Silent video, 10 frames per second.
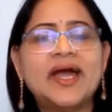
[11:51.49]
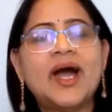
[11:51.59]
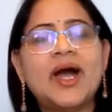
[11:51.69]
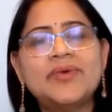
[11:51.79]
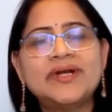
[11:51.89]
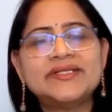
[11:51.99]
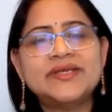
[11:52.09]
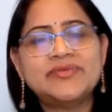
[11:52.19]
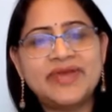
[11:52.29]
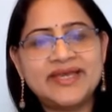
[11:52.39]
Awards
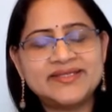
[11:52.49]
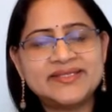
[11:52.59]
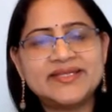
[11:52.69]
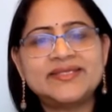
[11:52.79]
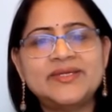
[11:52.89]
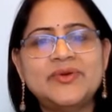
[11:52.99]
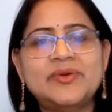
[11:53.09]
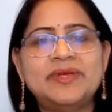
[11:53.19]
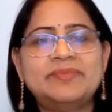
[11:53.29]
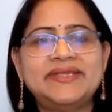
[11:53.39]
of Excellence in
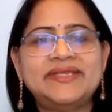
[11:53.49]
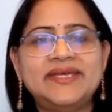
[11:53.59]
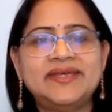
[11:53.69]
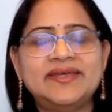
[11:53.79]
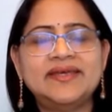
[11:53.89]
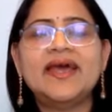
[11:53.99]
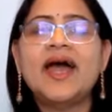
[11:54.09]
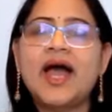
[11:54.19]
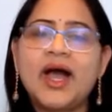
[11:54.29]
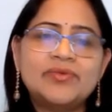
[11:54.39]
Homeopathy,
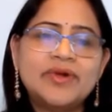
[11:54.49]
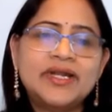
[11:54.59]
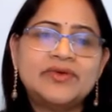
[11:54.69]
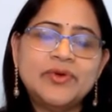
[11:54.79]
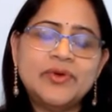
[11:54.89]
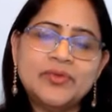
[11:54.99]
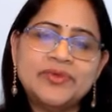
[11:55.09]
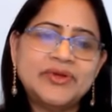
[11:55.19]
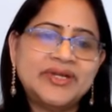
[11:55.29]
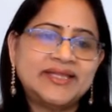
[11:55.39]
Award of
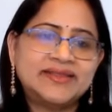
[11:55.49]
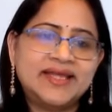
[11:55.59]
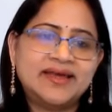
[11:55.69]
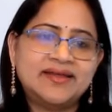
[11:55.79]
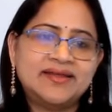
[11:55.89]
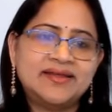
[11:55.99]
Homeo Ratna,